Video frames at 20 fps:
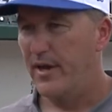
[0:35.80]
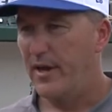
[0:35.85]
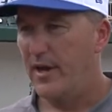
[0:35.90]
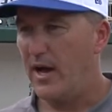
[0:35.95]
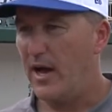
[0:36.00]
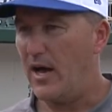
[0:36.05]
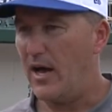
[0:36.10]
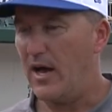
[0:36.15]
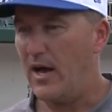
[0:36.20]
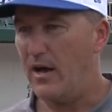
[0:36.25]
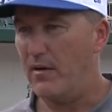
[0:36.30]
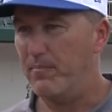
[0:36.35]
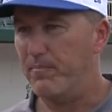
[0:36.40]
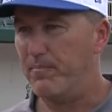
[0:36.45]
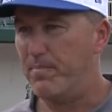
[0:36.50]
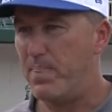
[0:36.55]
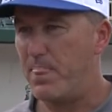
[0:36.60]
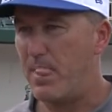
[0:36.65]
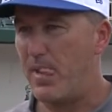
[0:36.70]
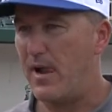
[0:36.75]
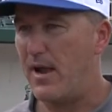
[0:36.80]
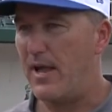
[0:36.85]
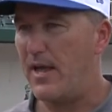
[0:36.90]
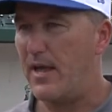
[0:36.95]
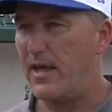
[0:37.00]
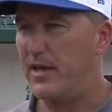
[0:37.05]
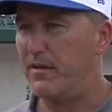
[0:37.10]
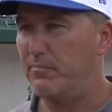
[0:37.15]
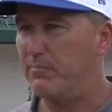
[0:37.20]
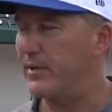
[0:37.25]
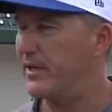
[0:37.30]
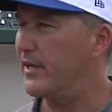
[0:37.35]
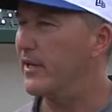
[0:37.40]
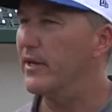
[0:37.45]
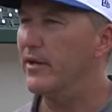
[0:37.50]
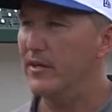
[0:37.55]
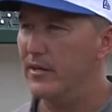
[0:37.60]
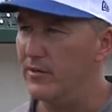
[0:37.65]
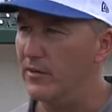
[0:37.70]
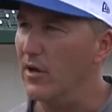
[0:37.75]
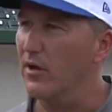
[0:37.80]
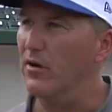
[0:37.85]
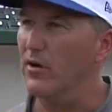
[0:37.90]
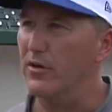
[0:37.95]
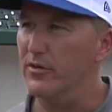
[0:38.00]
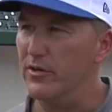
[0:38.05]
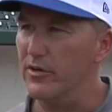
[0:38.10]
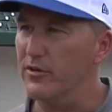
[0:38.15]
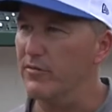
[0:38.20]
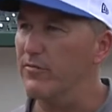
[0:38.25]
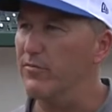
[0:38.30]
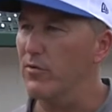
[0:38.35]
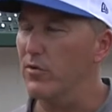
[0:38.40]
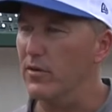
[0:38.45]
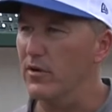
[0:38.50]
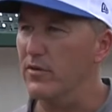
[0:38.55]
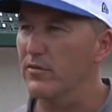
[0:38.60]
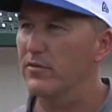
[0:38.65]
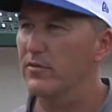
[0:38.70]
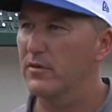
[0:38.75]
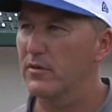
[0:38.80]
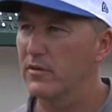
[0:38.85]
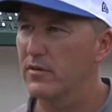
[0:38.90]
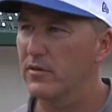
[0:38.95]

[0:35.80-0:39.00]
and been getting it done all year for us.